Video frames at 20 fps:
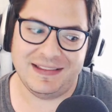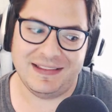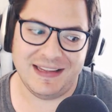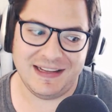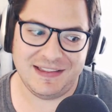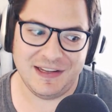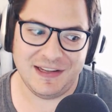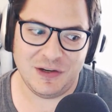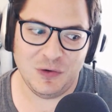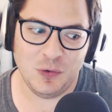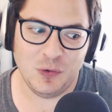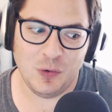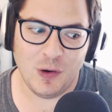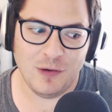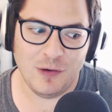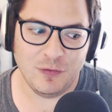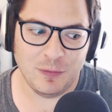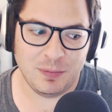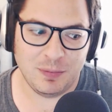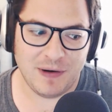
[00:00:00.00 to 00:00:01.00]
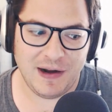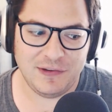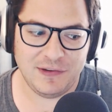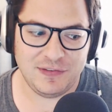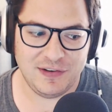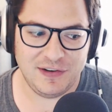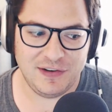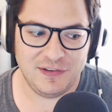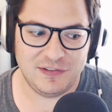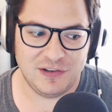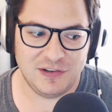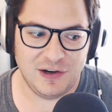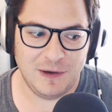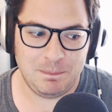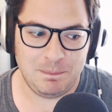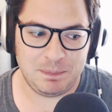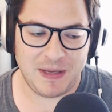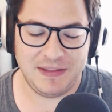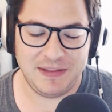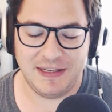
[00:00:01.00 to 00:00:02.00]
think that Google overpriced it at the
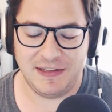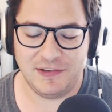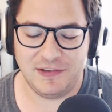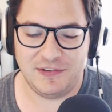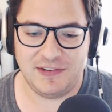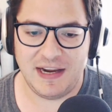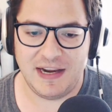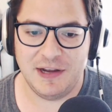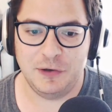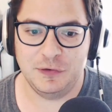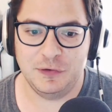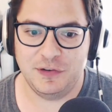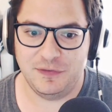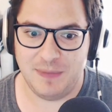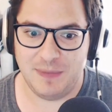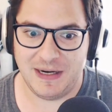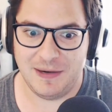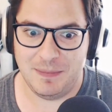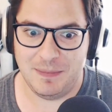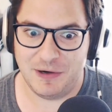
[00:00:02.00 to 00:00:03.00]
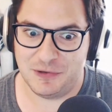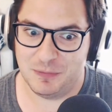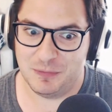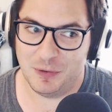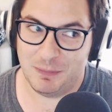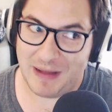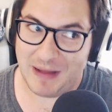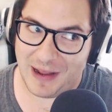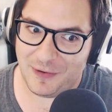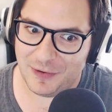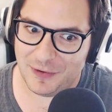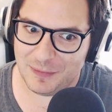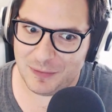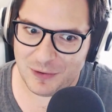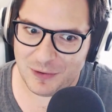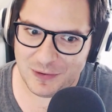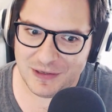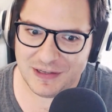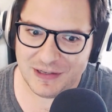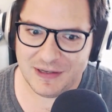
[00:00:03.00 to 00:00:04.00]
start. I think the sales have made it much more
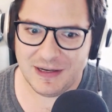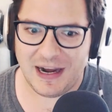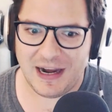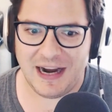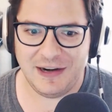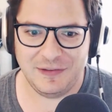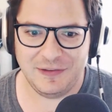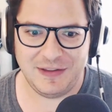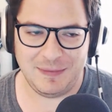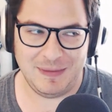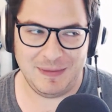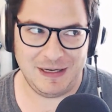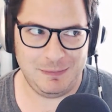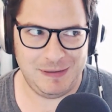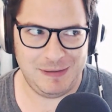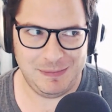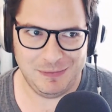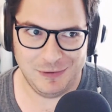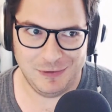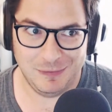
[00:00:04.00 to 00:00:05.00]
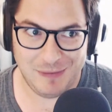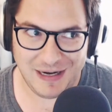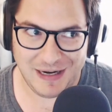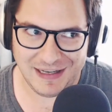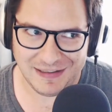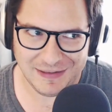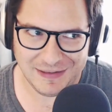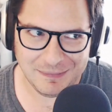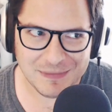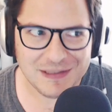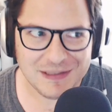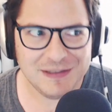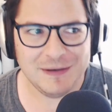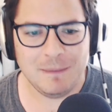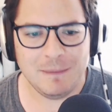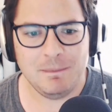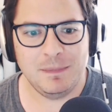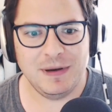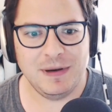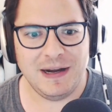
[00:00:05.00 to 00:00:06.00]
palatable. I don't think many people are buying them,
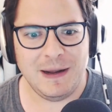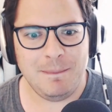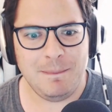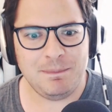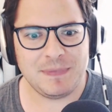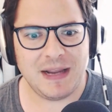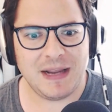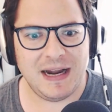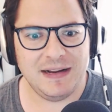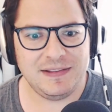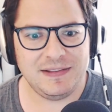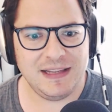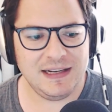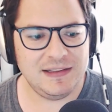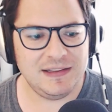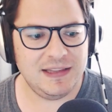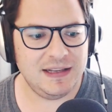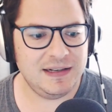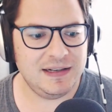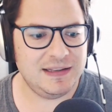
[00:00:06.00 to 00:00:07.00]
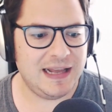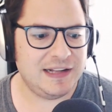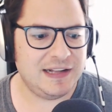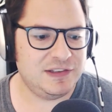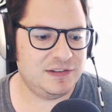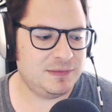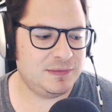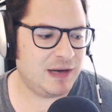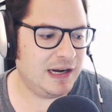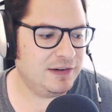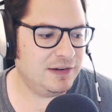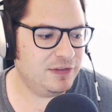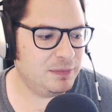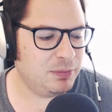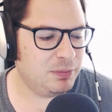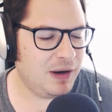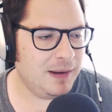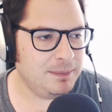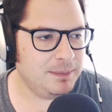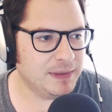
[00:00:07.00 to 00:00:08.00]
but no. I think that that's kind of the
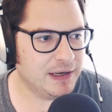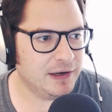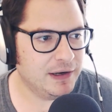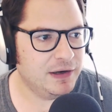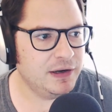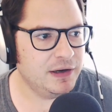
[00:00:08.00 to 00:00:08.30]
problem here